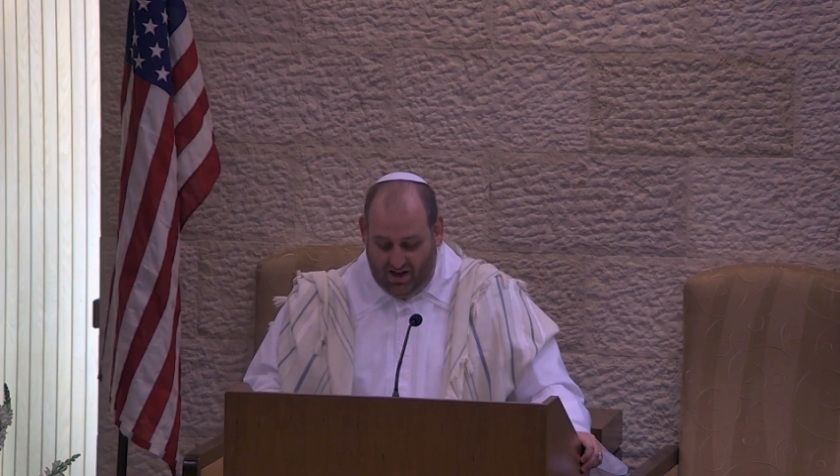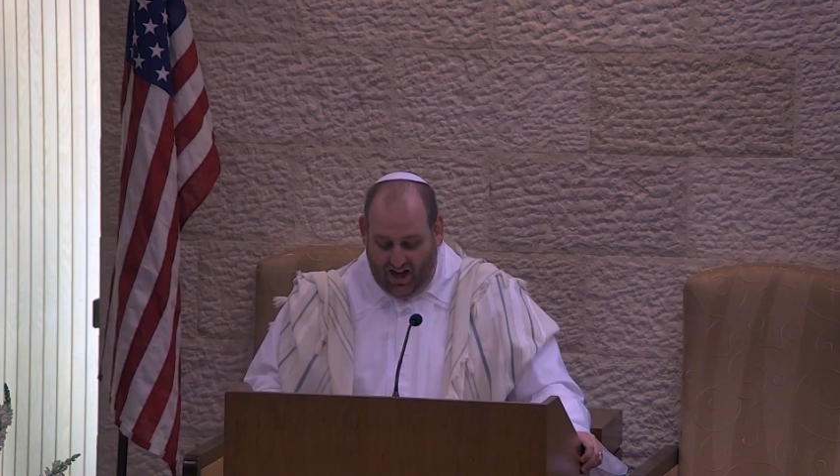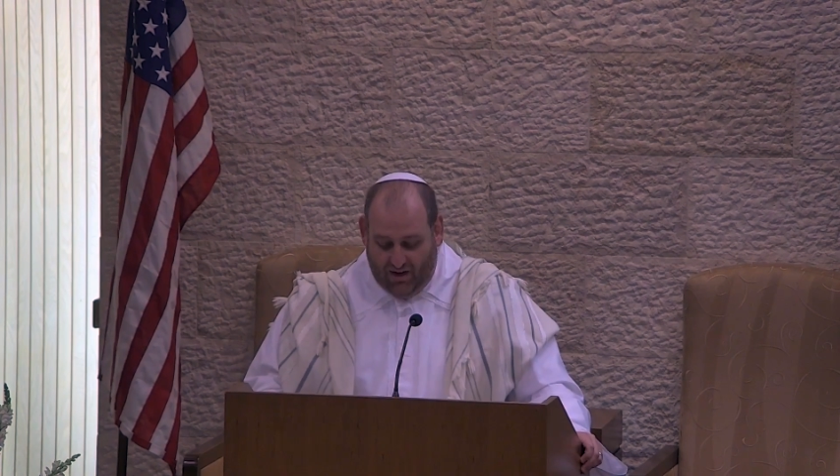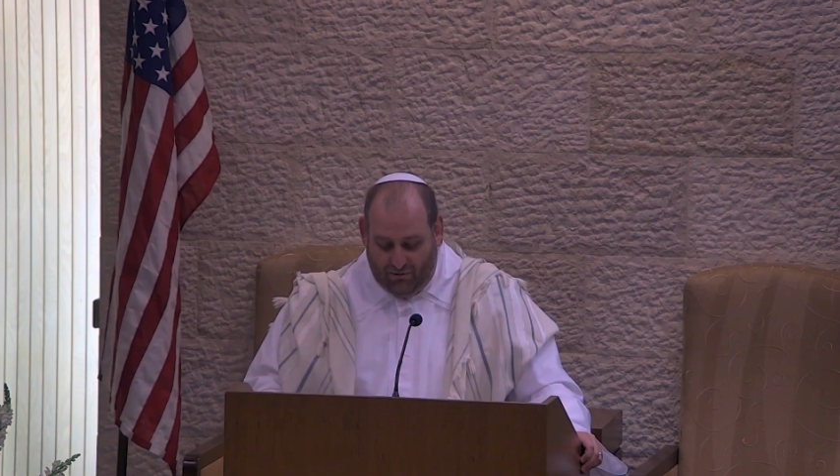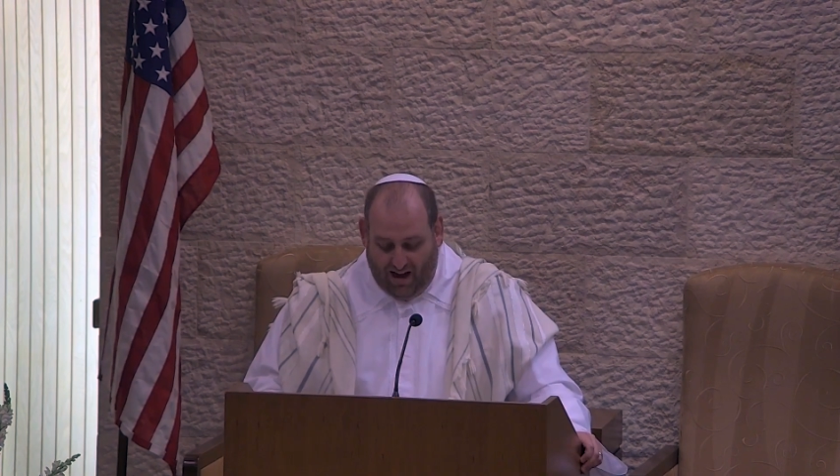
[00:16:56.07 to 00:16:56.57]

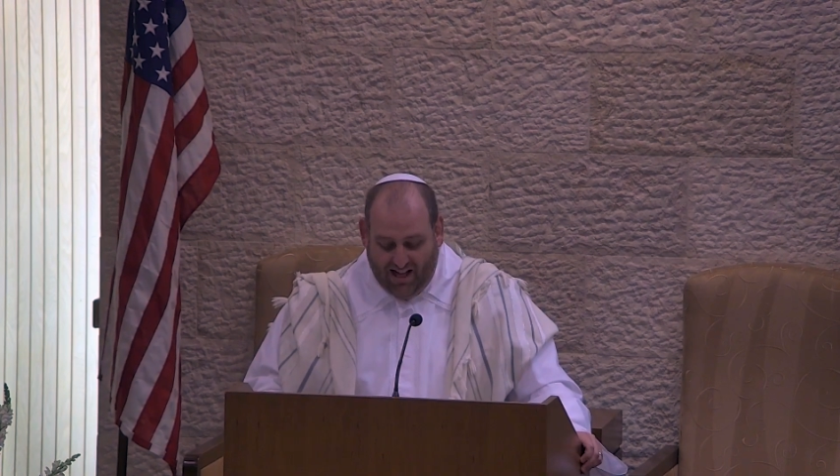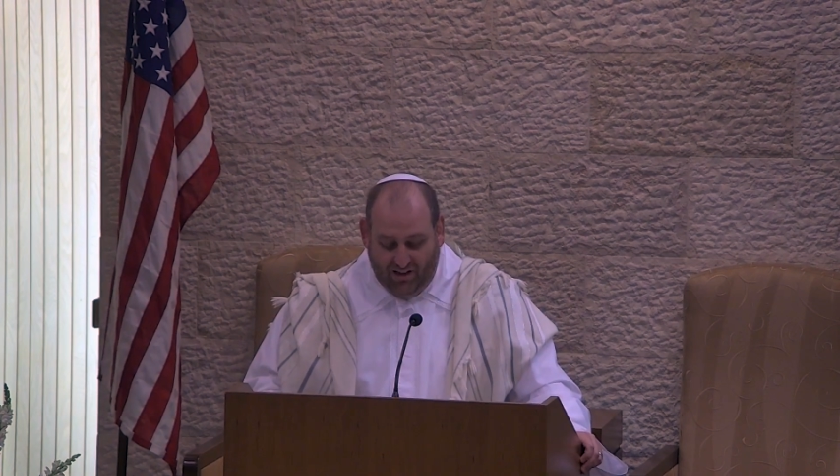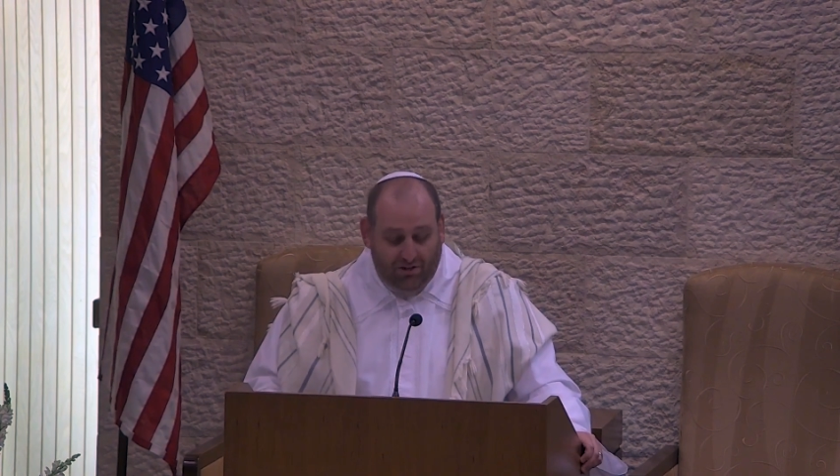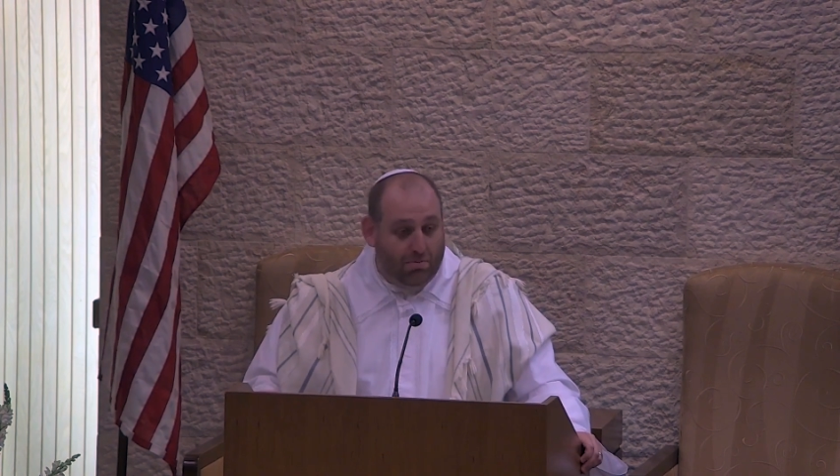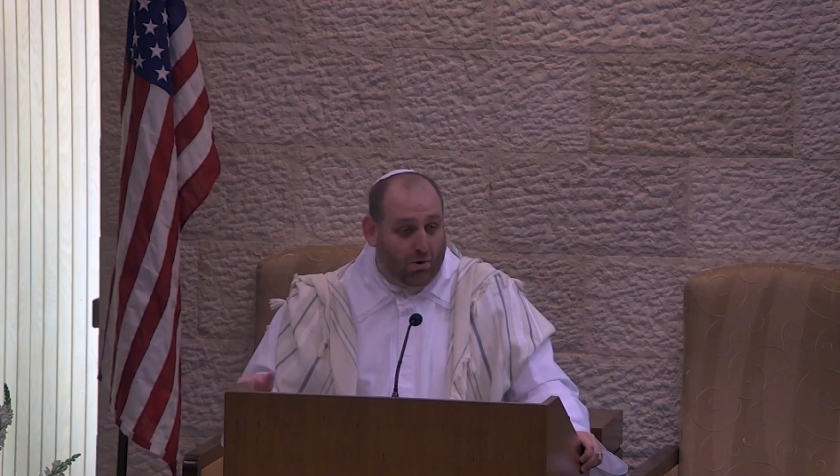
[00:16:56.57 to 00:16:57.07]
and a rally
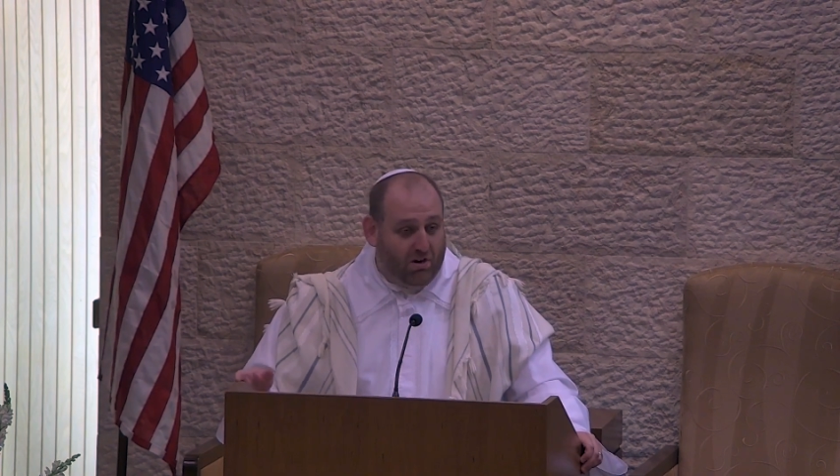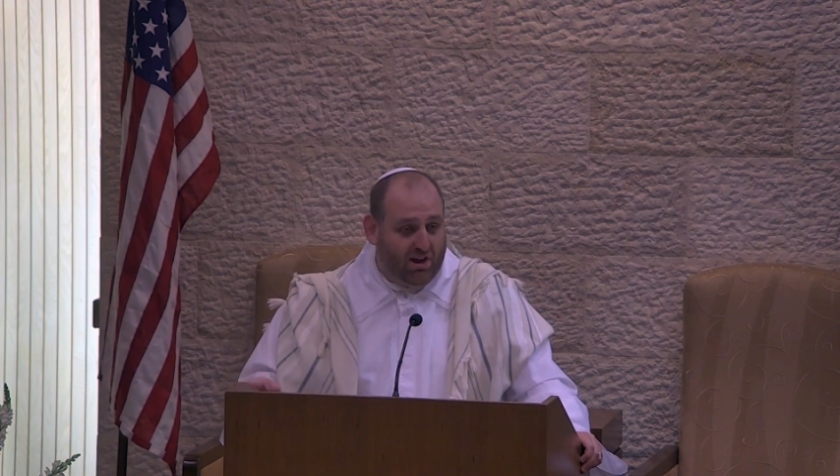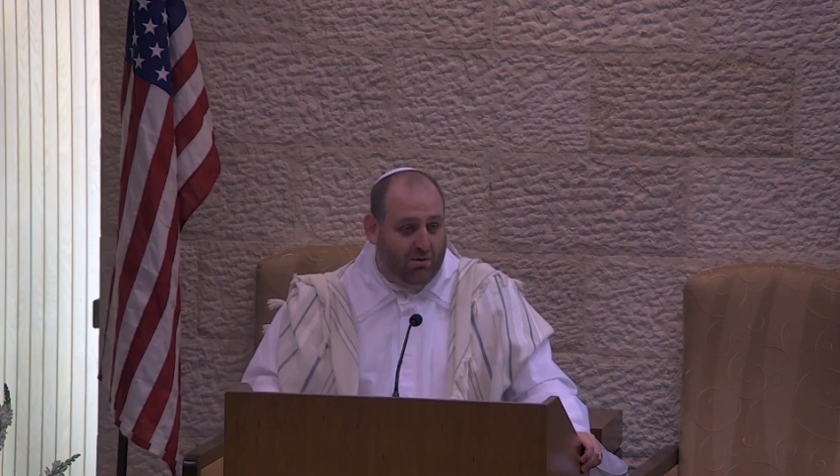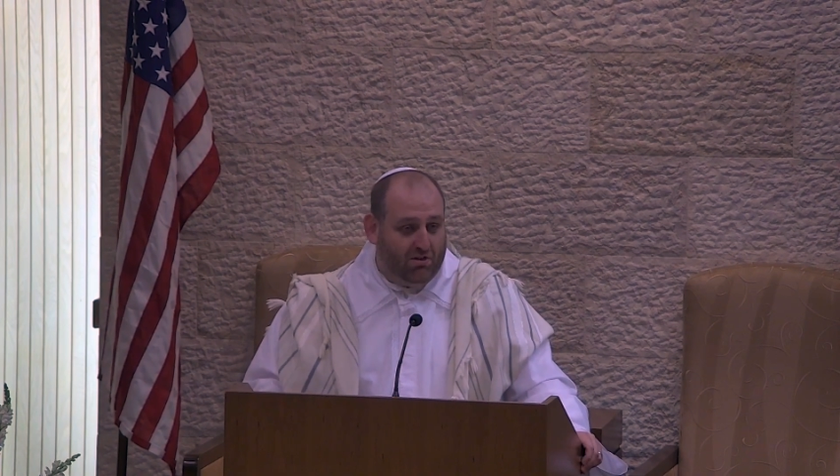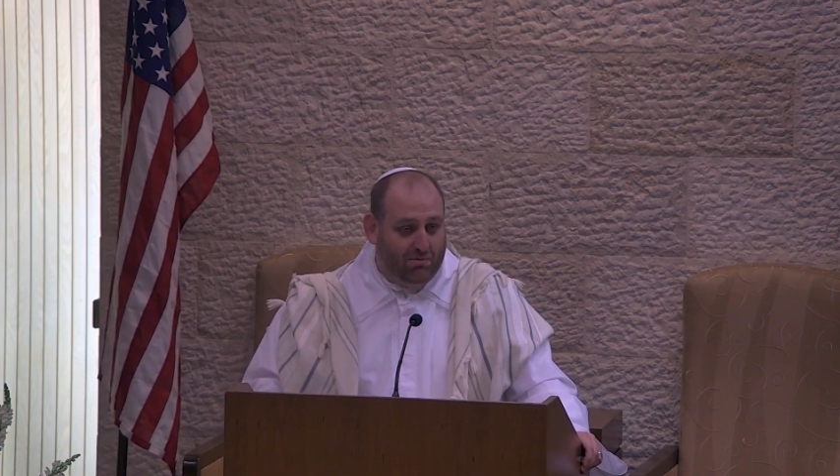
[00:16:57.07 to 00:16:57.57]
supporting
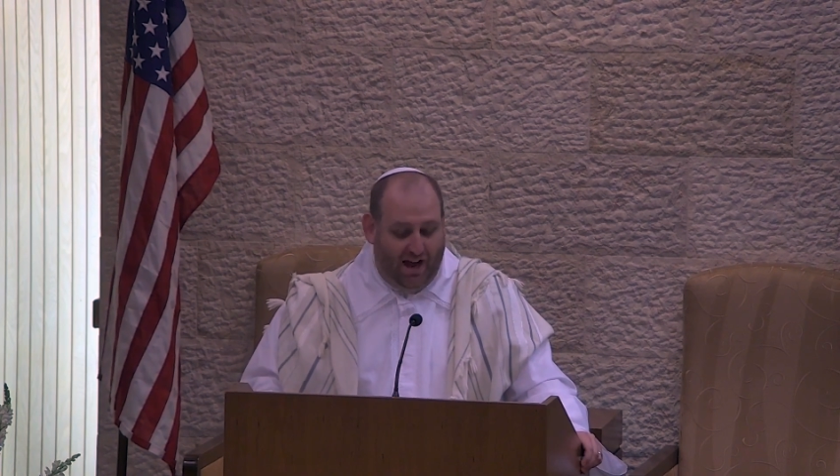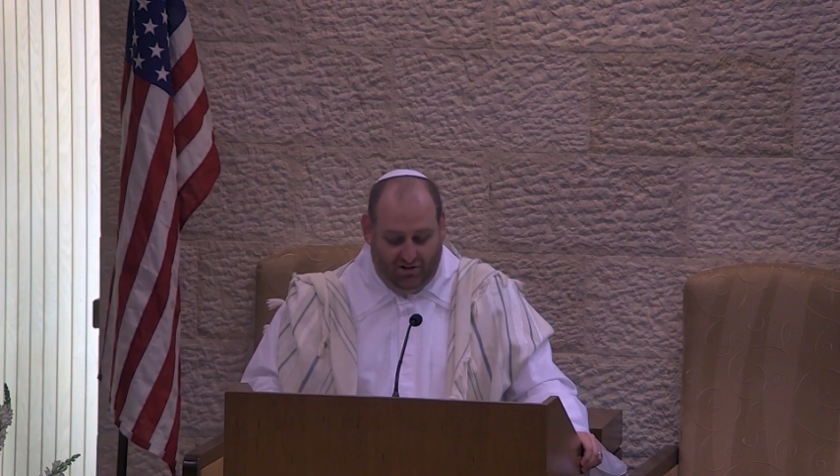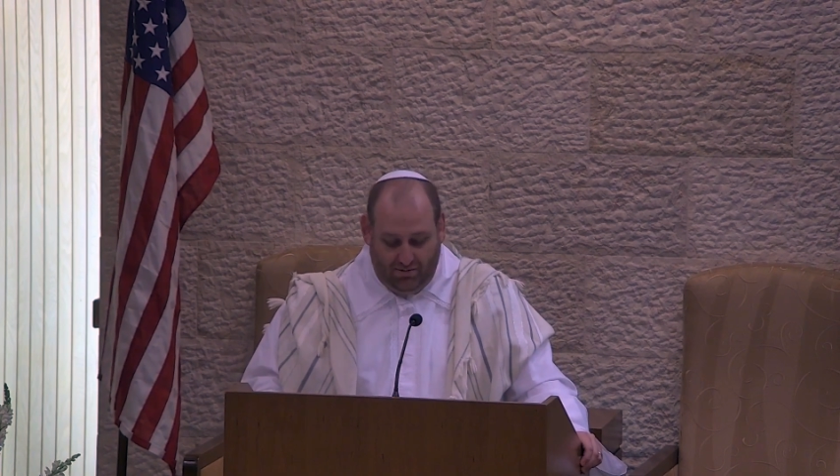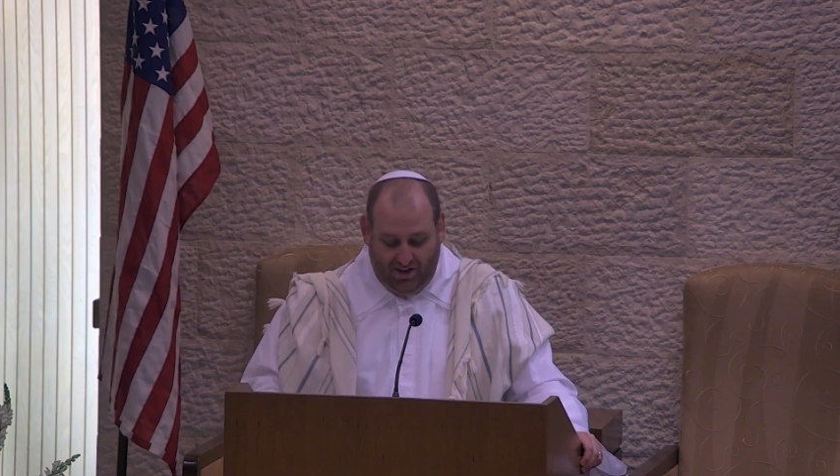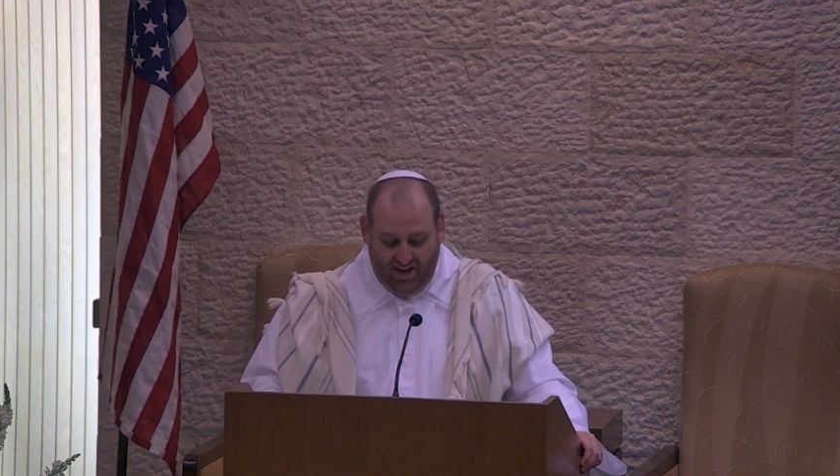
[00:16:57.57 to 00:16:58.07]
it was about
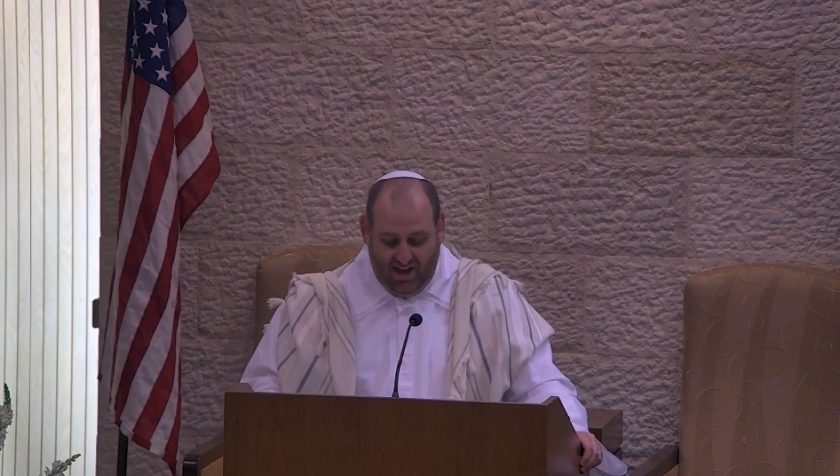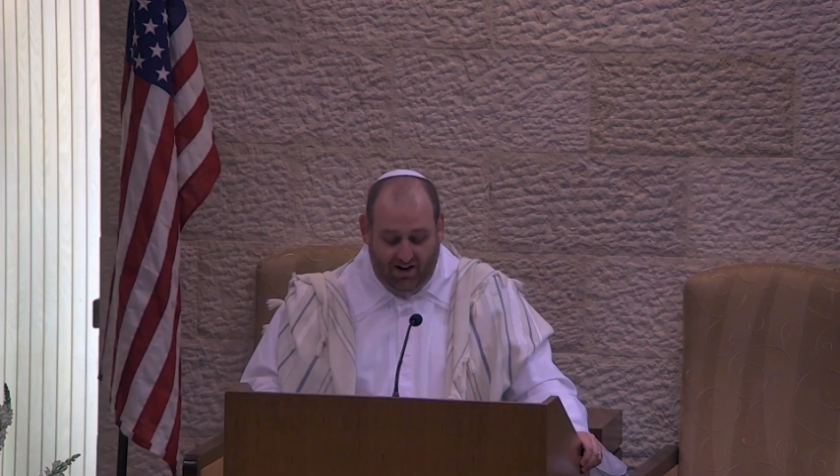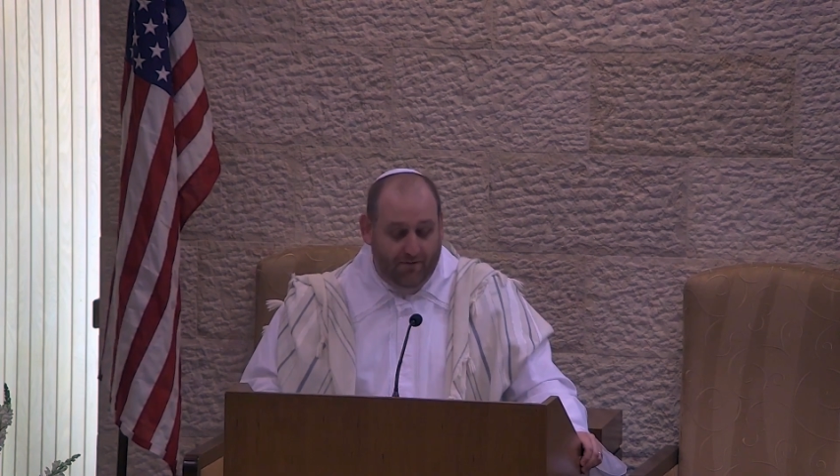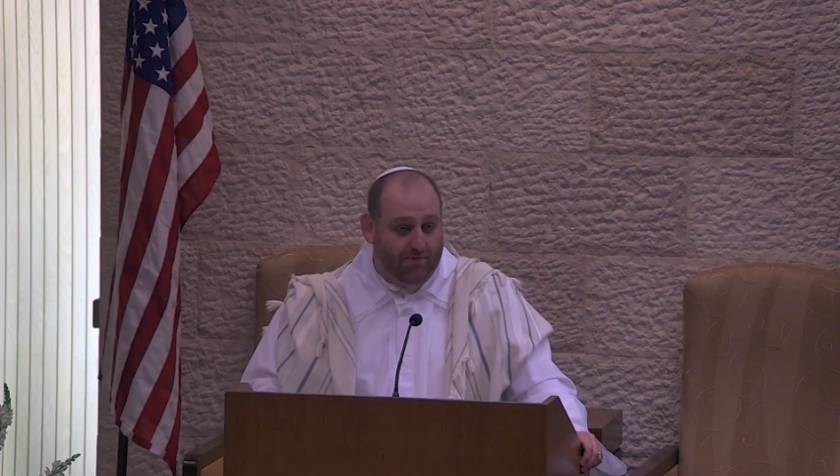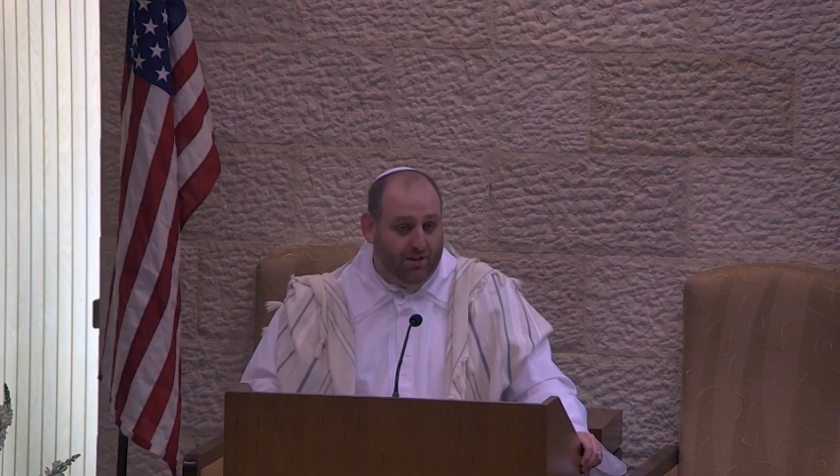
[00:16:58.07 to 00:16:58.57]
to begin.